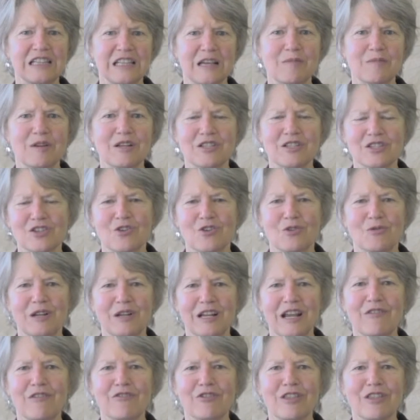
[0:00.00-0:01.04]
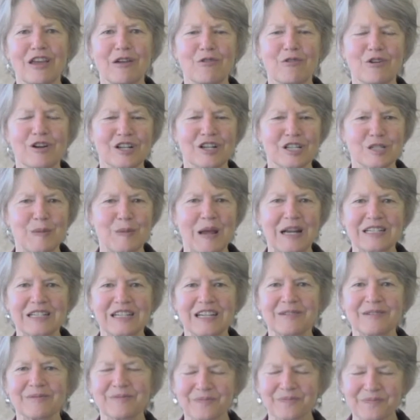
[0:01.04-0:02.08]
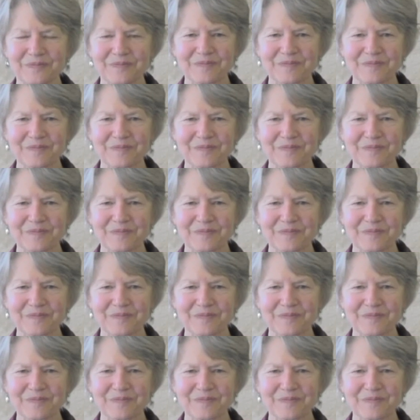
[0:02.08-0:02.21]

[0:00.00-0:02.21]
limits or whatever they were expecting.